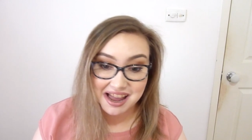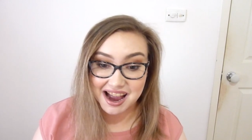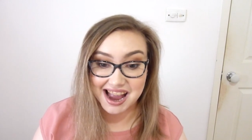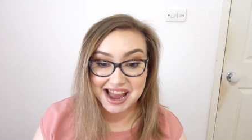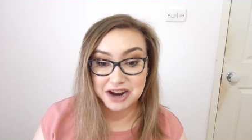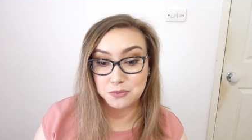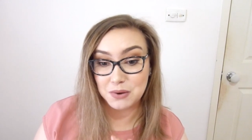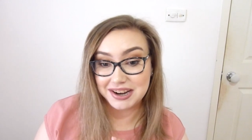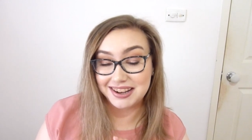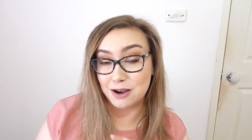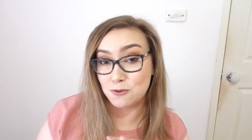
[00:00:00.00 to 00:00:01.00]
I had a
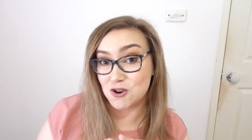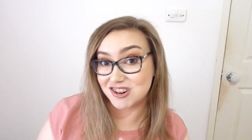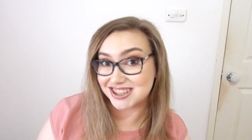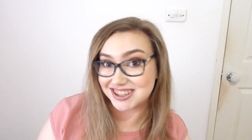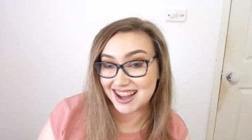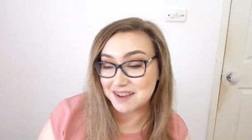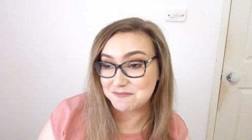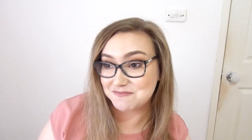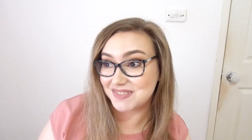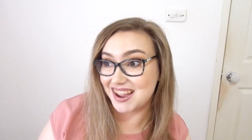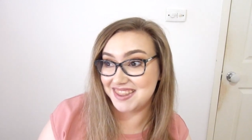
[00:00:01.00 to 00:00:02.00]
wedding, I wore it to that,
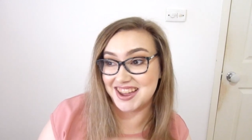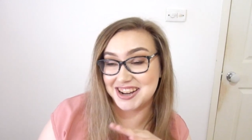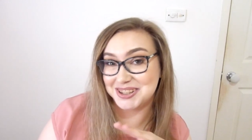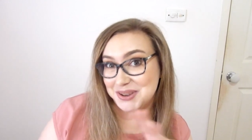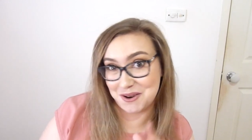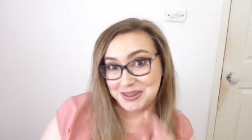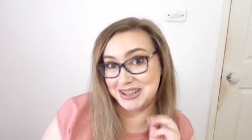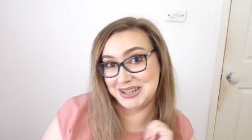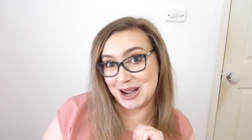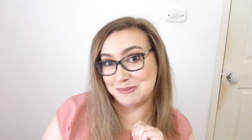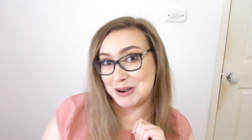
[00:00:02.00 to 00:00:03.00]
and that is the only
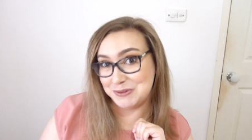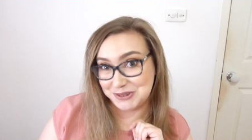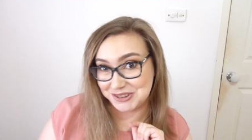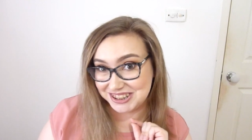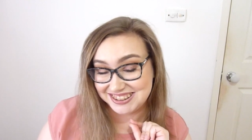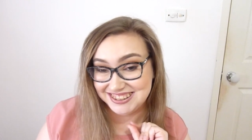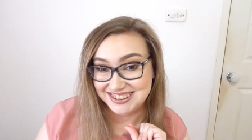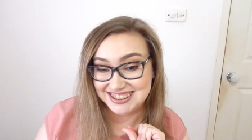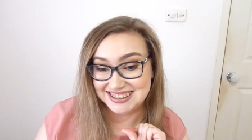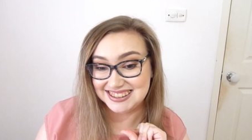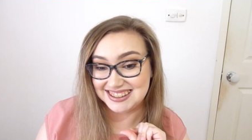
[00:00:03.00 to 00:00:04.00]
time I've worn it
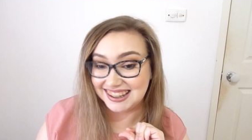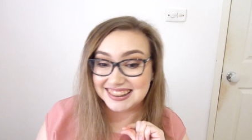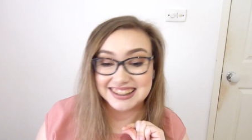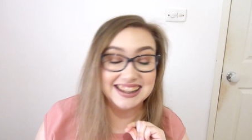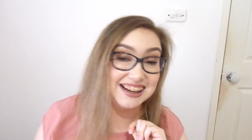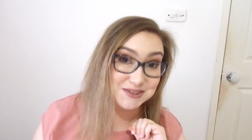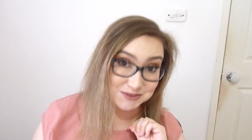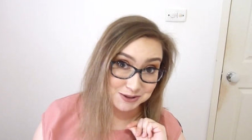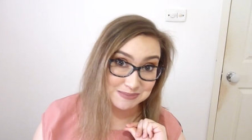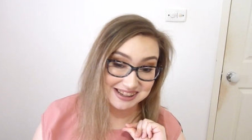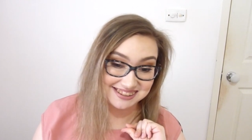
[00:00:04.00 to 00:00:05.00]
in the last
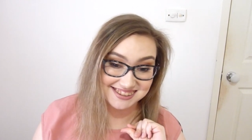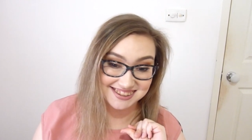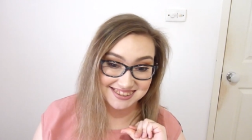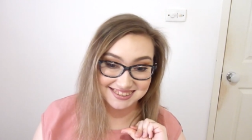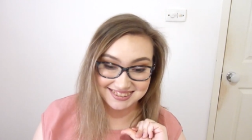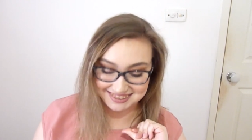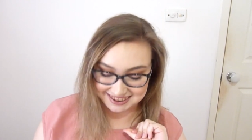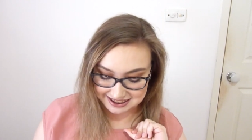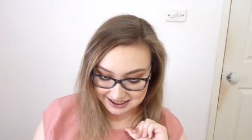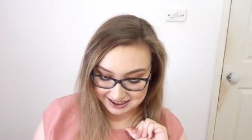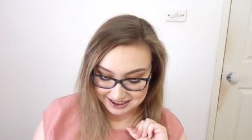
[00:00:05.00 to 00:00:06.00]
few months.
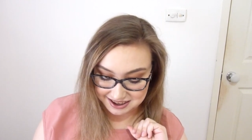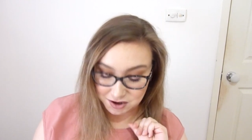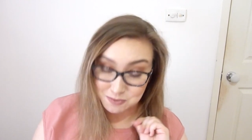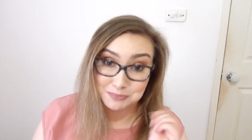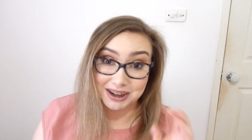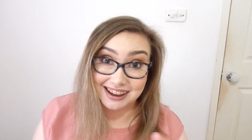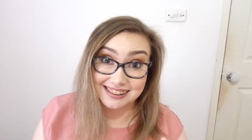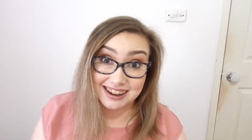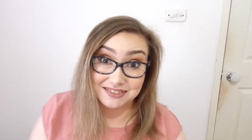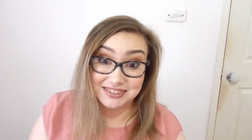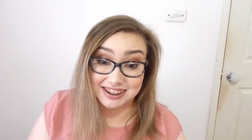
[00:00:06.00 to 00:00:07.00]
But I
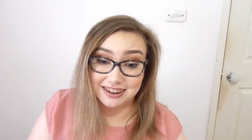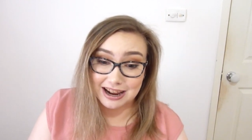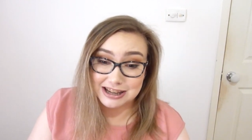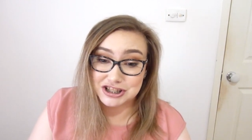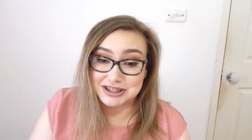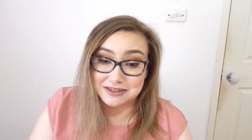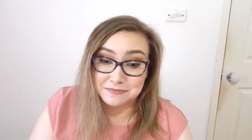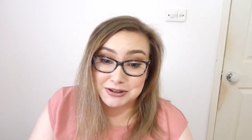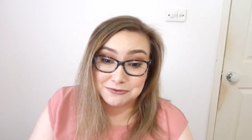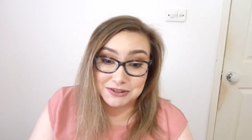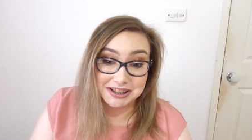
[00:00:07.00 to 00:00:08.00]
love it. I just have
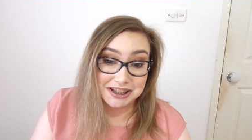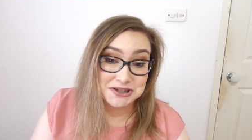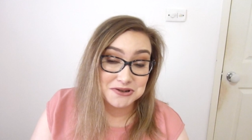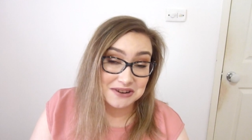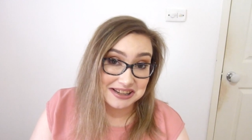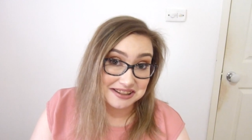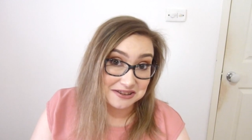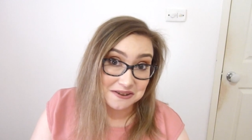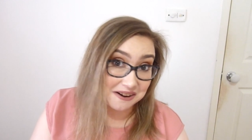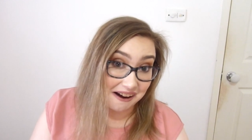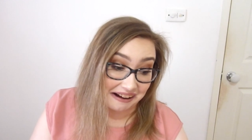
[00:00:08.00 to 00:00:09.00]
been really enjoying the
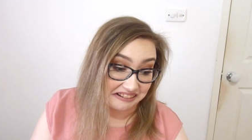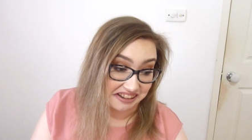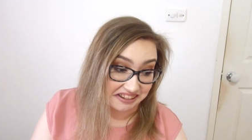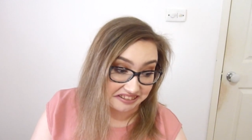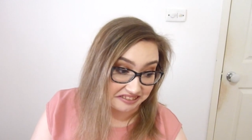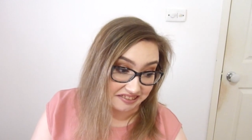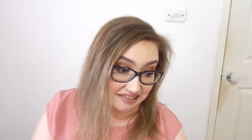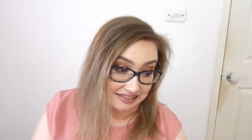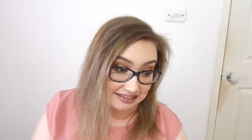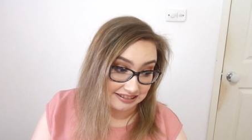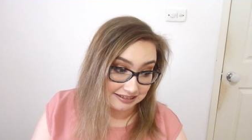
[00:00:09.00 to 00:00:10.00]
no eyeliner look.